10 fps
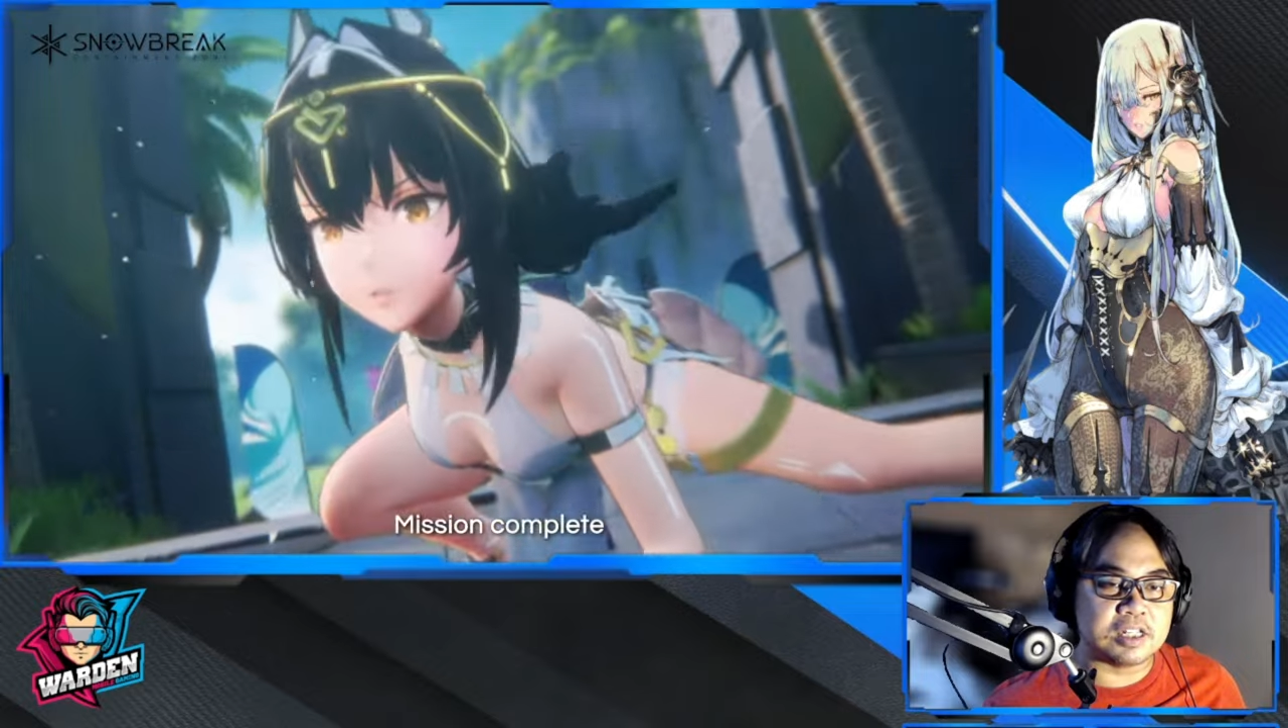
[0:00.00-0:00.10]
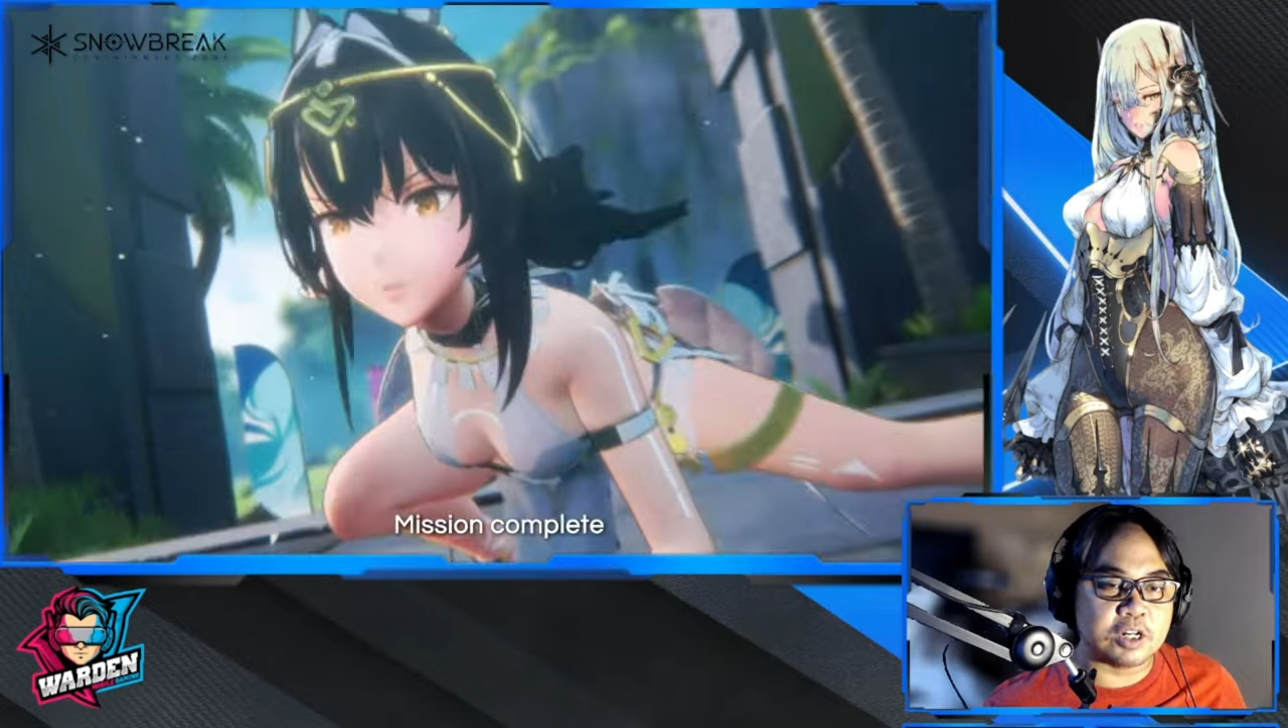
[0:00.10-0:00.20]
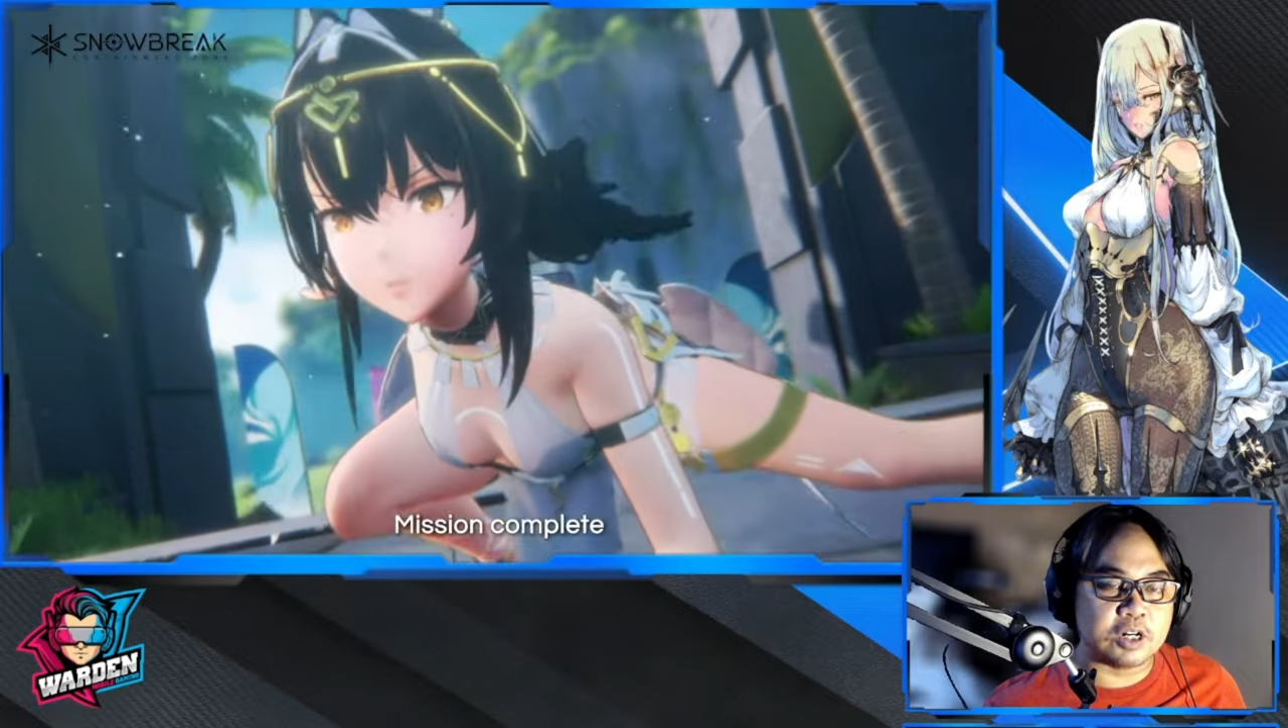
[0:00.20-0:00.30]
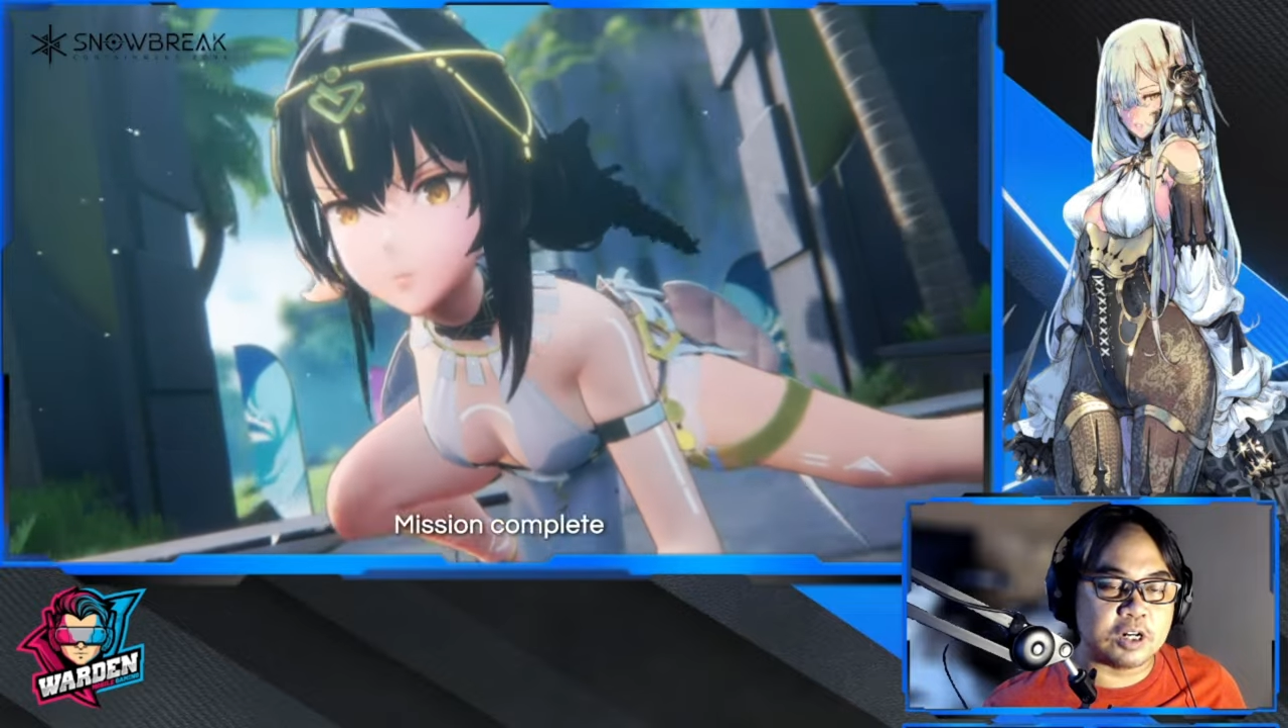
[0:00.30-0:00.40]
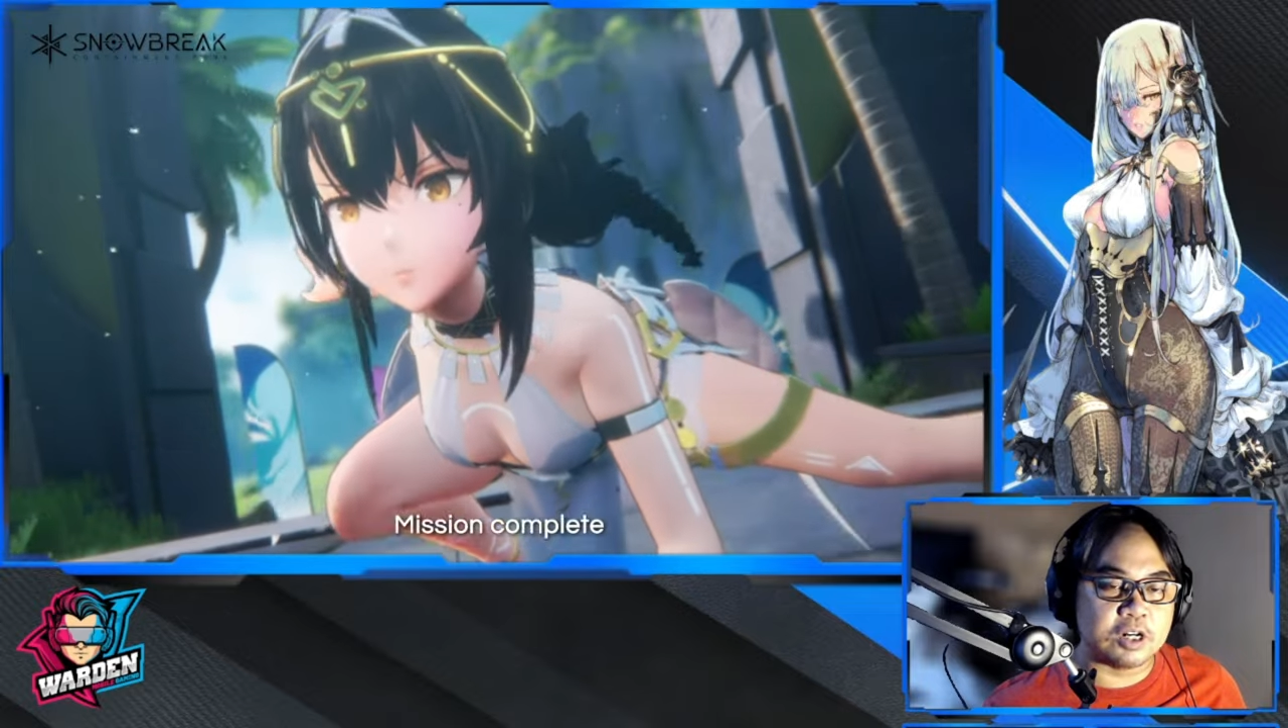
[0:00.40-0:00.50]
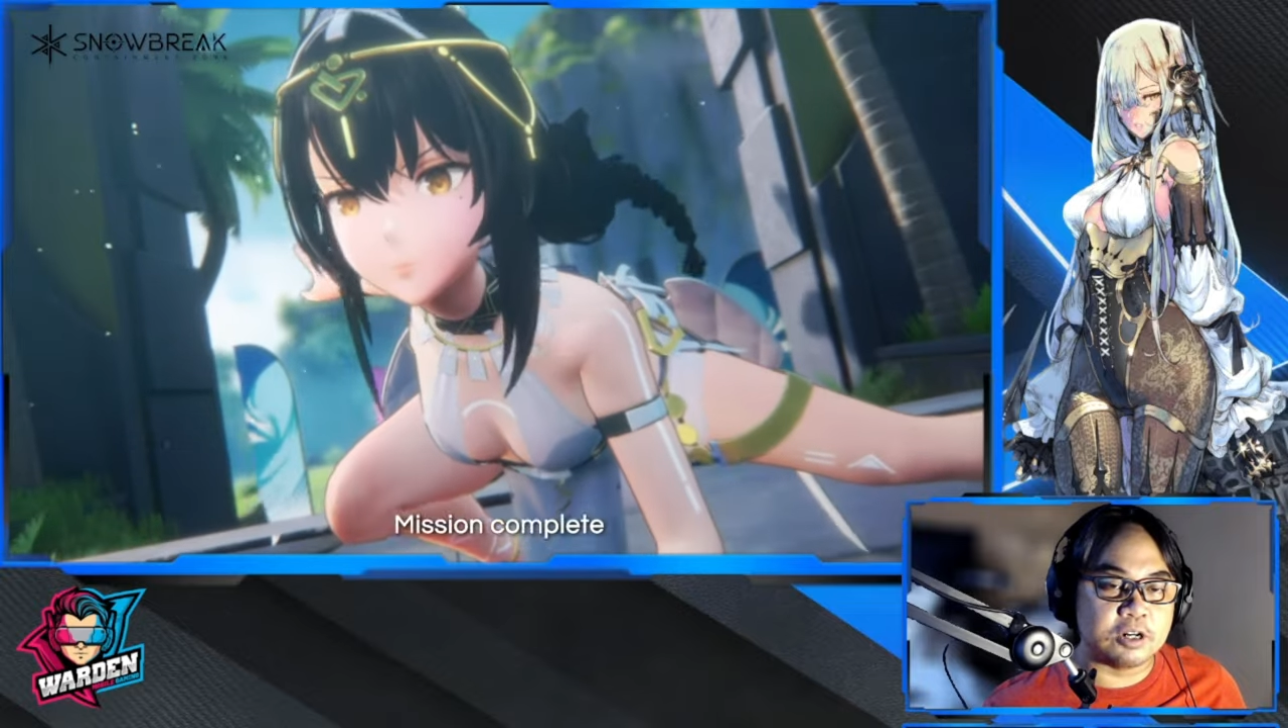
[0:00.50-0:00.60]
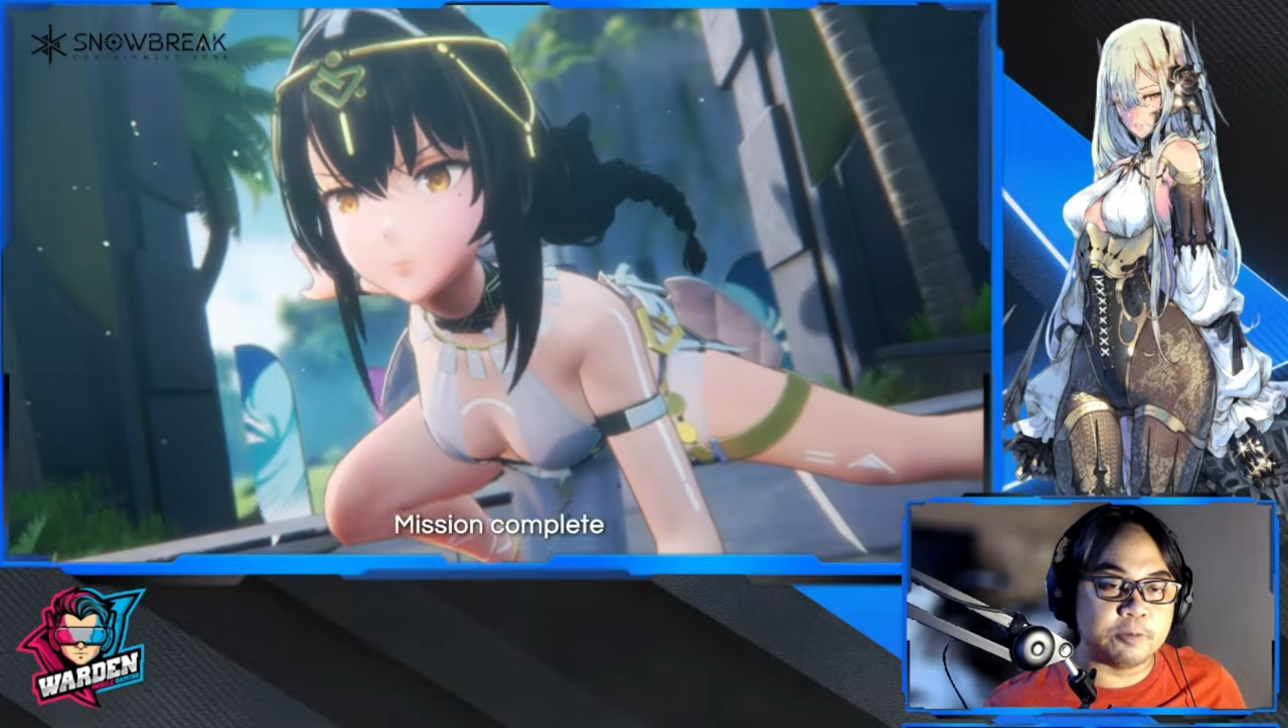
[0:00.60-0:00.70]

her